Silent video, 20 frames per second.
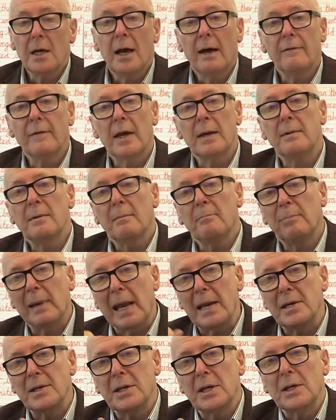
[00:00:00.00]
And then
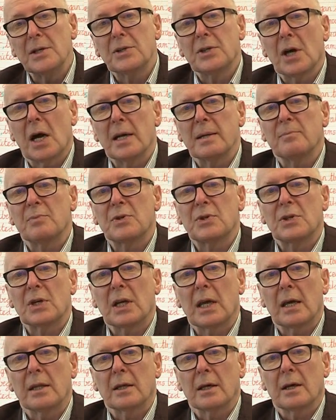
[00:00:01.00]
blending types
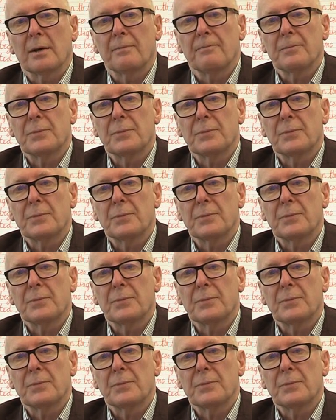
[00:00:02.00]
together.